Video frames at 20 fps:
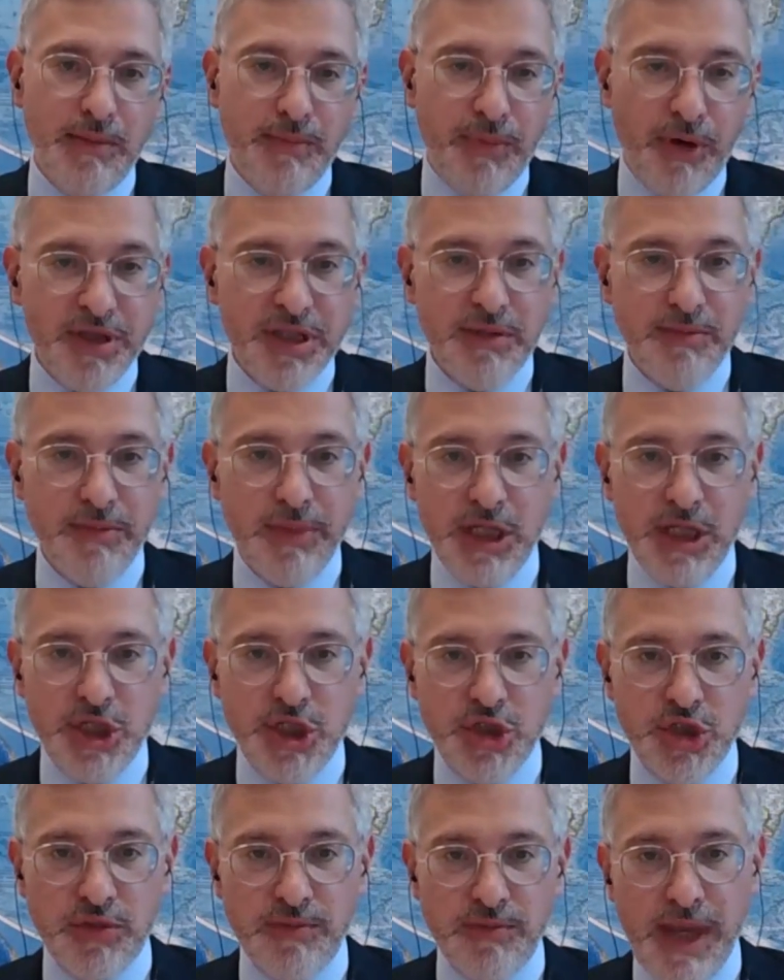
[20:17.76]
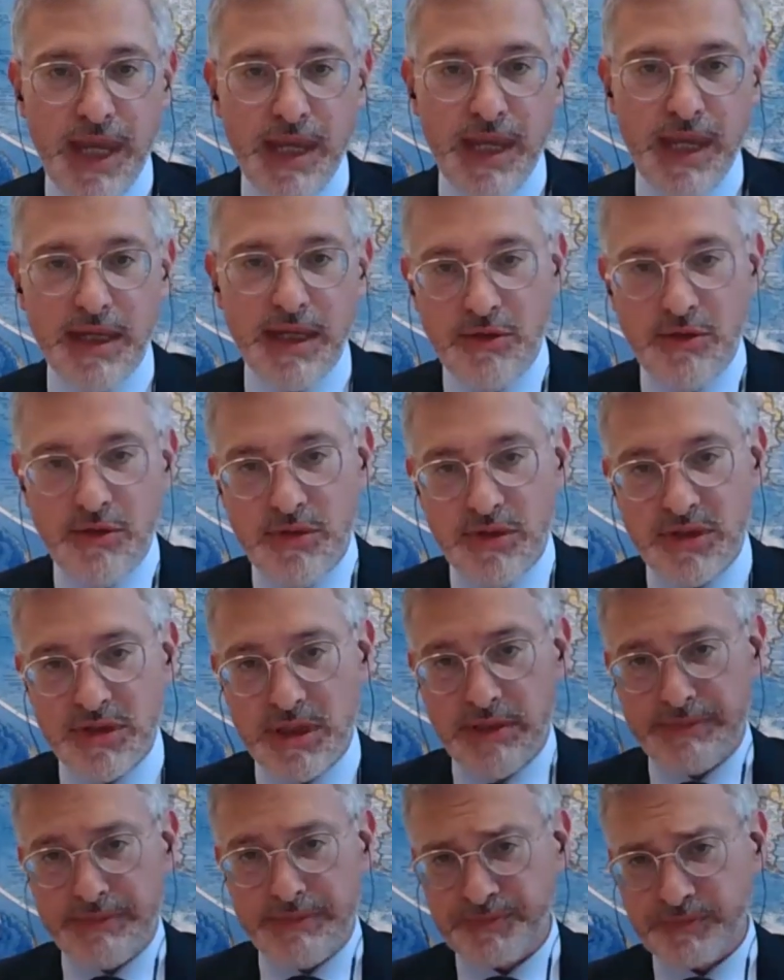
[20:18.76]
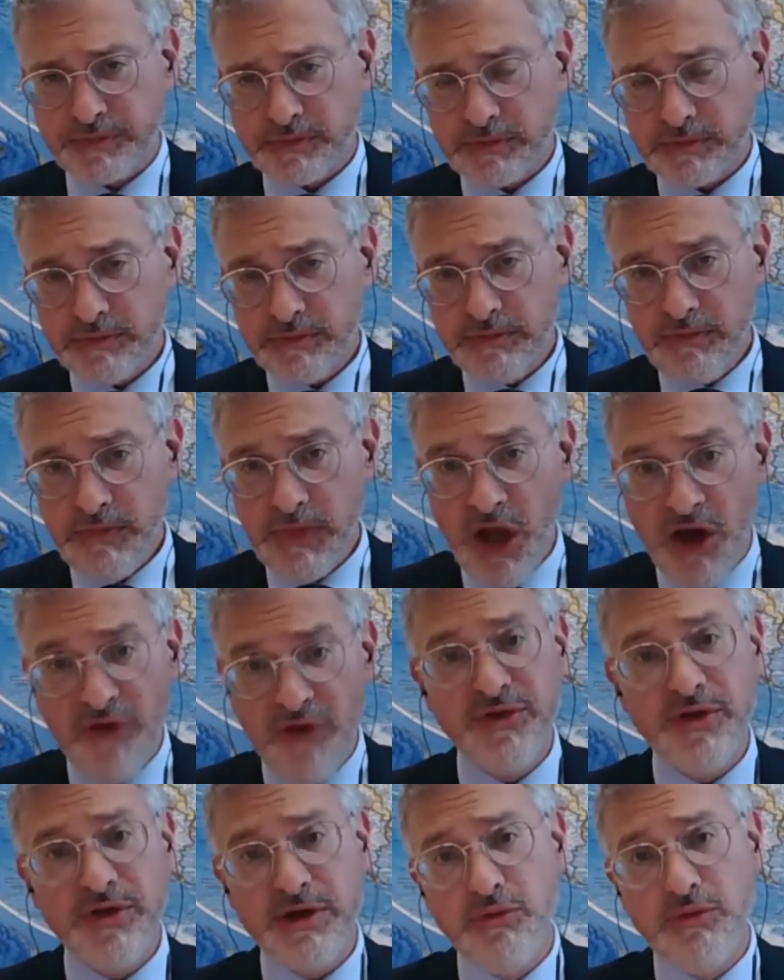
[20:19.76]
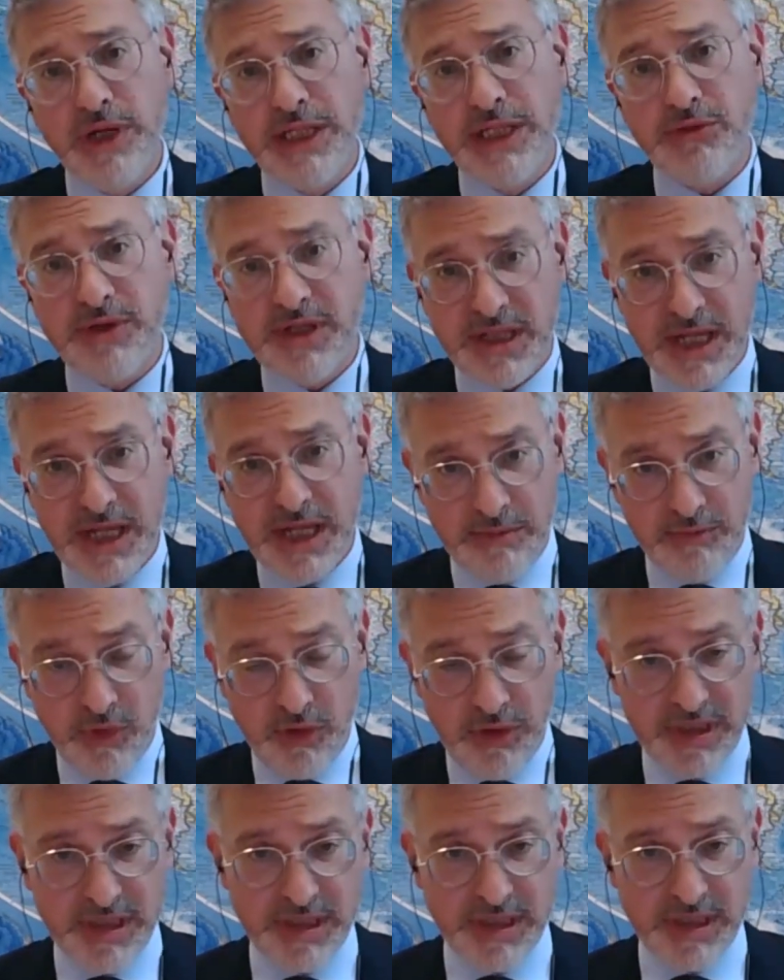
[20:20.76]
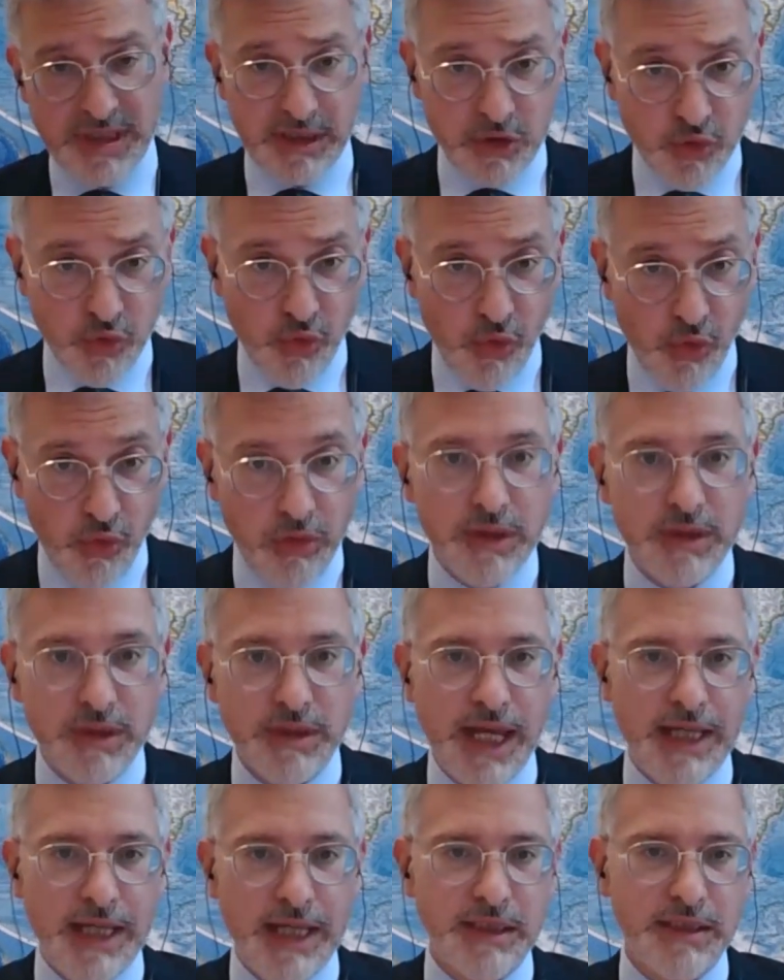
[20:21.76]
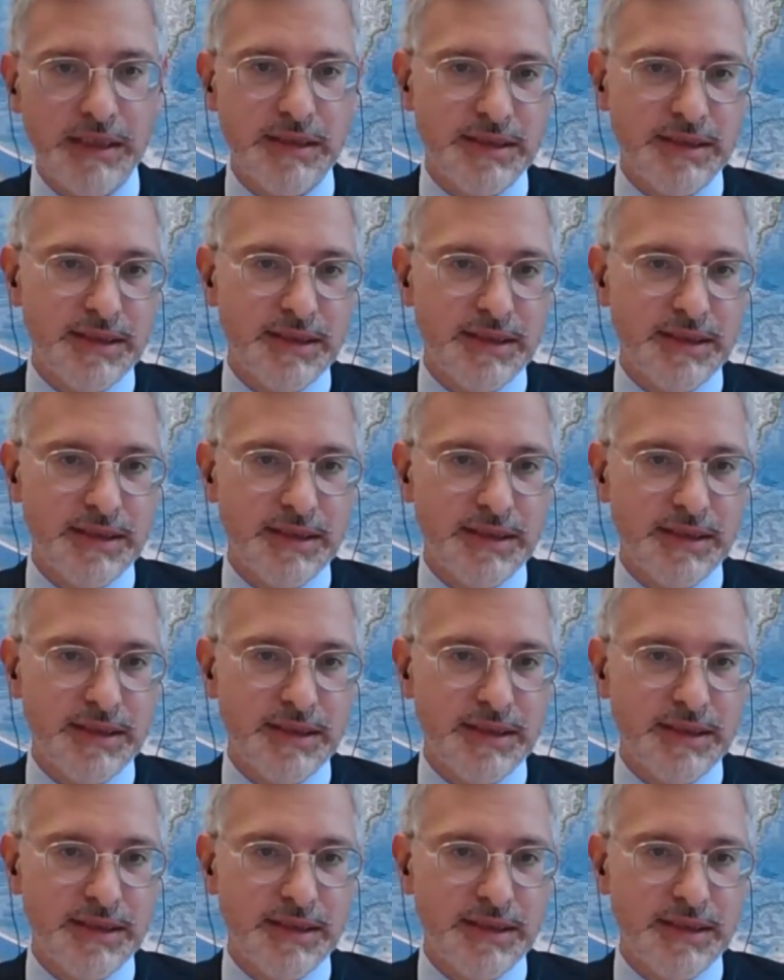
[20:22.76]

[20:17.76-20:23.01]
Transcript: possibly should make use of the regulatory sandbox tool that